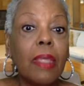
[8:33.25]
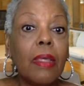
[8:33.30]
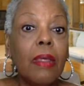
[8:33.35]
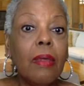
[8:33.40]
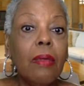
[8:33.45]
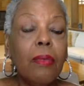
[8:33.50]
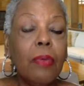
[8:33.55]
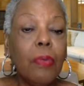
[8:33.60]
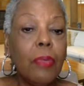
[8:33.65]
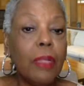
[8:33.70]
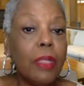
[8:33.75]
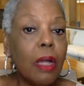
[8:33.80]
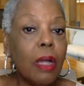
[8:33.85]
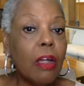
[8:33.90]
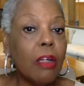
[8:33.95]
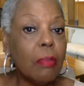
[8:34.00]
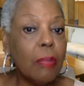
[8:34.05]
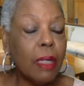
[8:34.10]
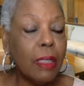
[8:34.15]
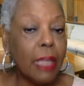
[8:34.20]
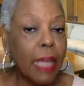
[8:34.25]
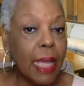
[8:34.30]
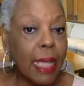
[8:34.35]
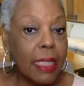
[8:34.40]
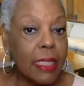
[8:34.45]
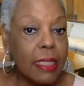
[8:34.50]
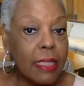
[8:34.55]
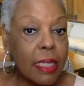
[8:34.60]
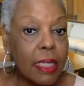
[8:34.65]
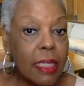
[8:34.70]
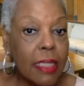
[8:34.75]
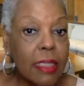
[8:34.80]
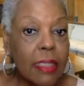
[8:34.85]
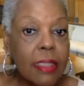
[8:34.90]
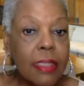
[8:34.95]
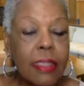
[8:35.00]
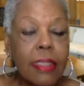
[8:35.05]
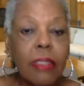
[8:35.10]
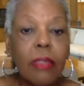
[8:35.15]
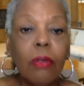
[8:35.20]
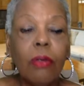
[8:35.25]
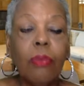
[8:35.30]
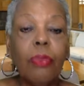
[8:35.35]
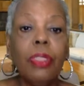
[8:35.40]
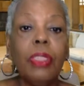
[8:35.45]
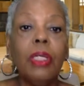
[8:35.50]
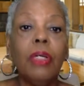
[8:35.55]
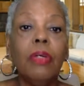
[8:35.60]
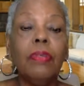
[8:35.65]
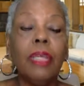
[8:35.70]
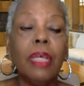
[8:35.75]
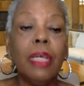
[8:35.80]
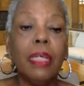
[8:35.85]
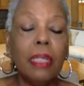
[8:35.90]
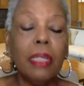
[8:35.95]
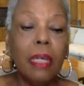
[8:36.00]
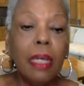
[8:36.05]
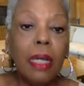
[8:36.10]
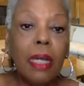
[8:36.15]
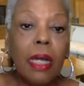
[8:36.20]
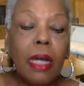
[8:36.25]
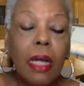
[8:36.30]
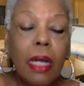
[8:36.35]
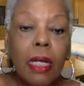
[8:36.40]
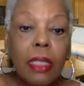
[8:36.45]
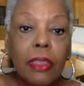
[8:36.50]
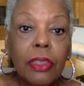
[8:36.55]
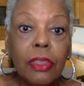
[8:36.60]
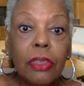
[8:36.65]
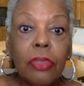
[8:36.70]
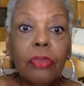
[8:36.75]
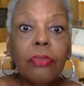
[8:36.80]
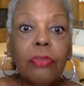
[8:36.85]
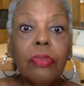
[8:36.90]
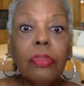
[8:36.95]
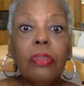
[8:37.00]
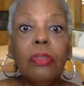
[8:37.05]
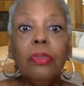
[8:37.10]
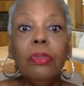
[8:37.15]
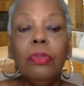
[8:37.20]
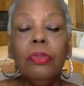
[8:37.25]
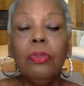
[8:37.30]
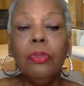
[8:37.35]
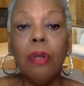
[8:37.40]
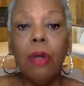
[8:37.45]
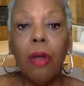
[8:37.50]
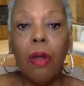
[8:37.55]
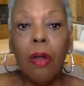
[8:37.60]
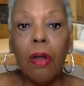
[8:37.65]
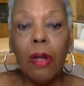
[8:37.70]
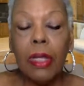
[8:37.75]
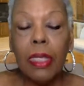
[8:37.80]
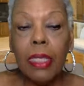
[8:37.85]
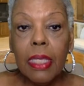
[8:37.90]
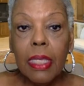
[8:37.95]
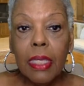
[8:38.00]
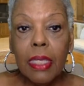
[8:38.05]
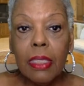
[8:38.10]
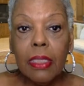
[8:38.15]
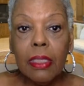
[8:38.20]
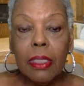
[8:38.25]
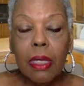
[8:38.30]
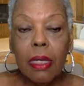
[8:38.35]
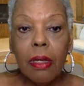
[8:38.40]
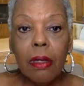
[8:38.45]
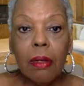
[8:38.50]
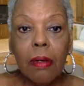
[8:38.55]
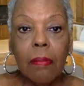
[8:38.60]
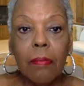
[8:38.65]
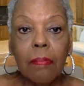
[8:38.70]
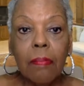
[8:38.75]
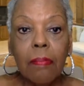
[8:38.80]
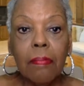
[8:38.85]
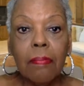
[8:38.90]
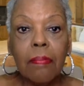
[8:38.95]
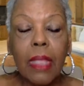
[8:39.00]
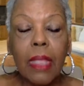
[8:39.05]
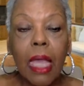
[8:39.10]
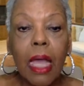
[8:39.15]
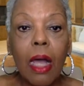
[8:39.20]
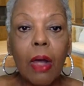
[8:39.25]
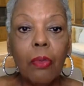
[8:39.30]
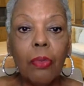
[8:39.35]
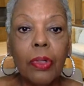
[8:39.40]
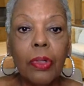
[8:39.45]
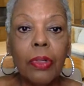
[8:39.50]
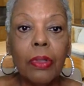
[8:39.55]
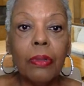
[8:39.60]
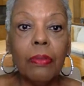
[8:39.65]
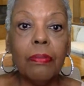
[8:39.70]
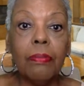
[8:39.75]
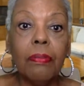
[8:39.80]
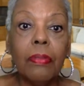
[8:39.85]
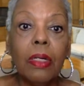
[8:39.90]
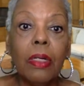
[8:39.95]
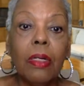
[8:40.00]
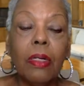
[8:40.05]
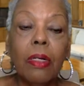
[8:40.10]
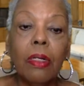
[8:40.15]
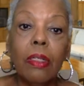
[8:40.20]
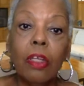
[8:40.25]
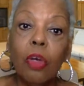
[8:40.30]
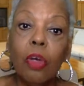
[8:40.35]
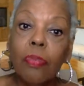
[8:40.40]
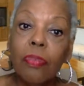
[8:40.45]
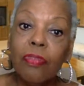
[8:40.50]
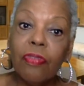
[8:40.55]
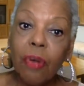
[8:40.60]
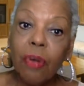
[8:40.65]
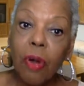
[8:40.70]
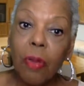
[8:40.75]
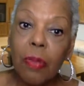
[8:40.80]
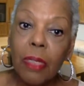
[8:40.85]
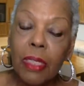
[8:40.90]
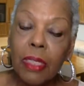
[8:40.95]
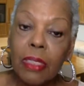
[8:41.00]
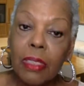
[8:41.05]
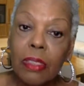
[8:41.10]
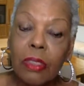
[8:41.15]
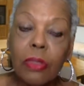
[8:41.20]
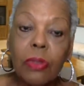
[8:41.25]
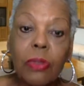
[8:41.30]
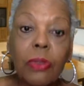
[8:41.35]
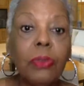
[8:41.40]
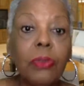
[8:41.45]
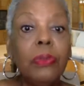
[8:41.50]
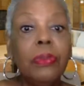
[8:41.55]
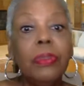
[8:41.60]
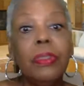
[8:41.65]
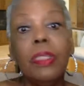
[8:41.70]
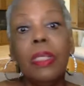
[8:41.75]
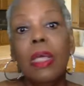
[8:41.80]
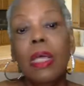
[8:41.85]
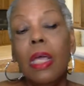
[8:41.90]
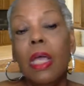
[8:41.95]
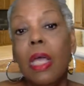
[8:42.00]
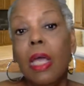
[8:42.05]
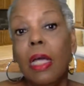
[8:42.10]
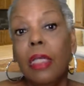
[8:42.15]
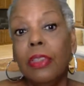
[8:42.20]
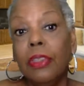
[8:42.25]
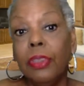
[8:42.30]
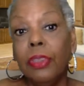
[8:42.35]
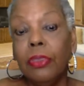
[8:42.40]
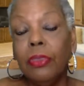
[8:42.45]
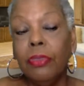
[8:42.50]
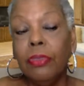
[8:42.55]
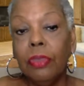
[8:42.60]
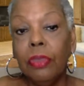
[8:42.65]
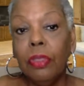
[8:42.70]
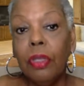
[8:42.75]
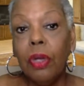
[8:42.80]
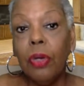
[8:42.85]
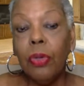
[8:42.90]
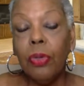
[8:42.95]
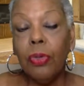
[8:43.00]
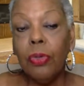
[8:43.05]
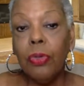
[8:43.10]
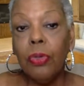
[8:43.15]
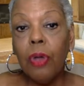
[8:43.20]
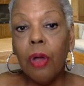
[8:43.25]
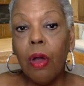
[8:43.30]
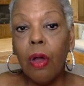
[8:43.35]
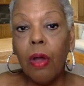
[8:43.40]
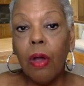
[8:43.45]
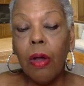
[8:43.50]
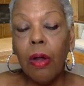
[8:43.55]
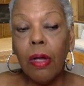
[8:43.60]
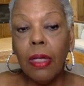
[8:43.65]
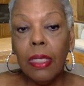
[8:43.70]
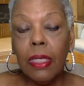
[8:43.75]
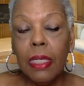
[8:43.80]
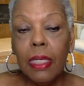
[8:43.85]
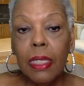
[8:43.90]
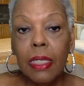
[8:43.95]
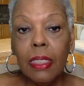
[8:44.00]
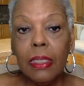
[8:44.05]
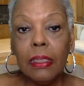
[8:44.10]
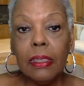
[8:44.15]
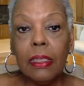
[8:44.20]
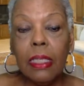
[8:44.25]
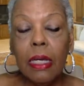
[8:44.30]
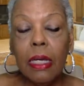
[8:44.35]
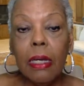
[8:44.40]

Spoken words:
when we talk about access, we know that our children who are in our low-performing schools, our children who are in